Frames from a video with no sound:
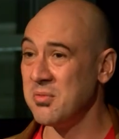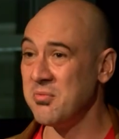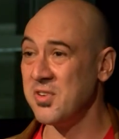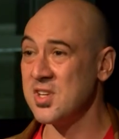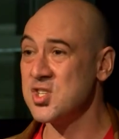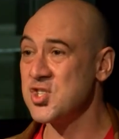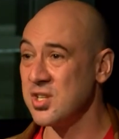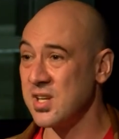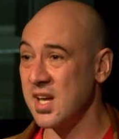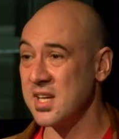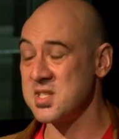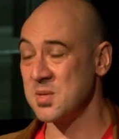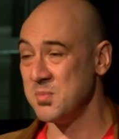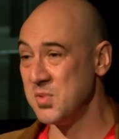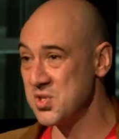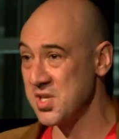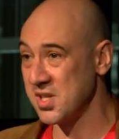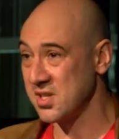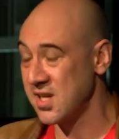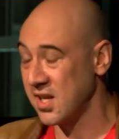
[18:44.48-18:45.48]
envisioned as a
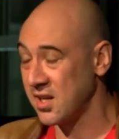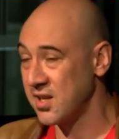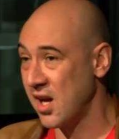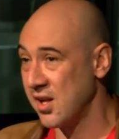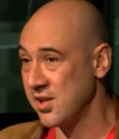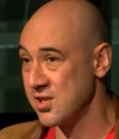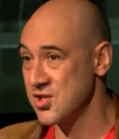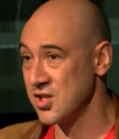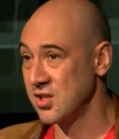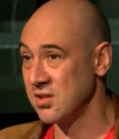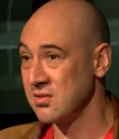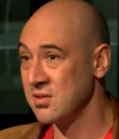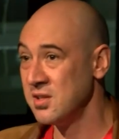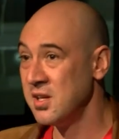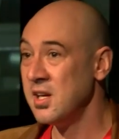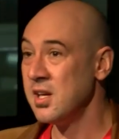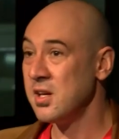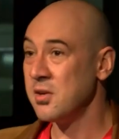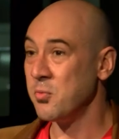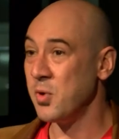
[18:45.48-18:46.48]
music technology.
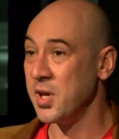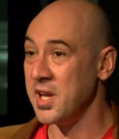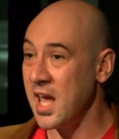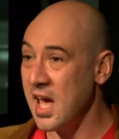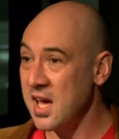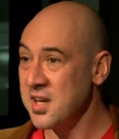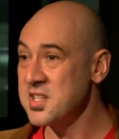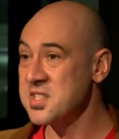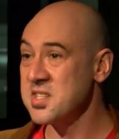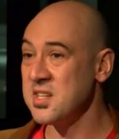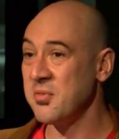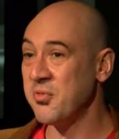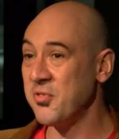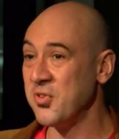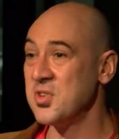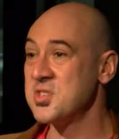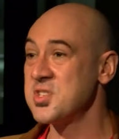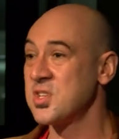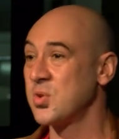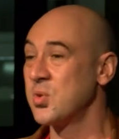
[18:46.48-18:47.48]
When Edison
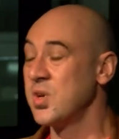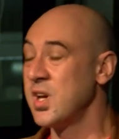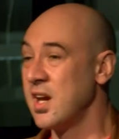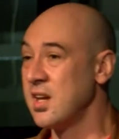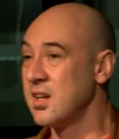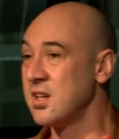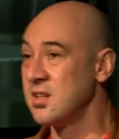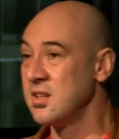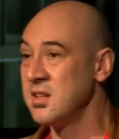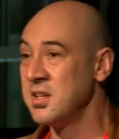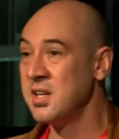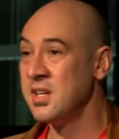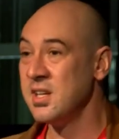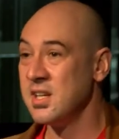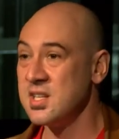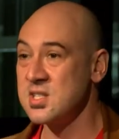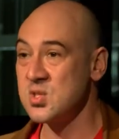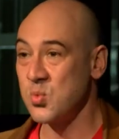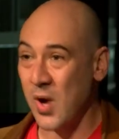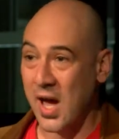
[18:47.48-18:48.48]
first created
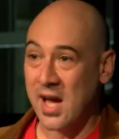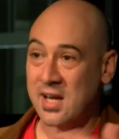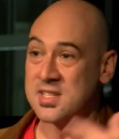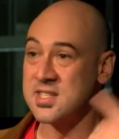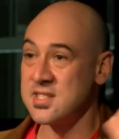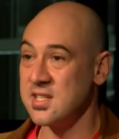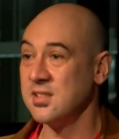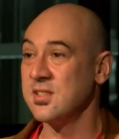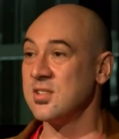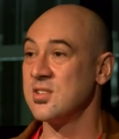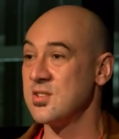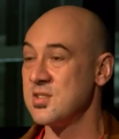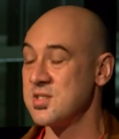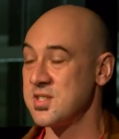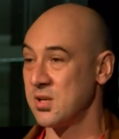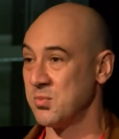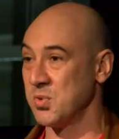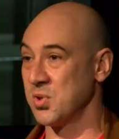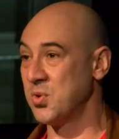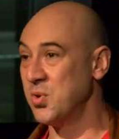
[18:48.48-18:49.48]
his wax cylinders
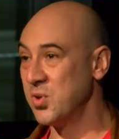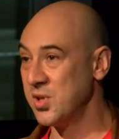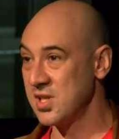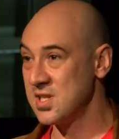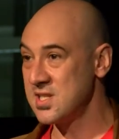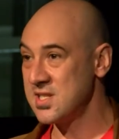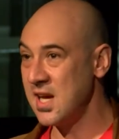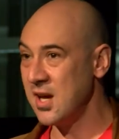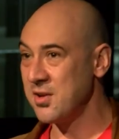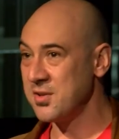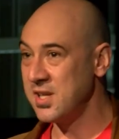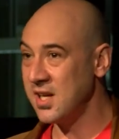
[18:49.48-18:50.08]
that recorded sound,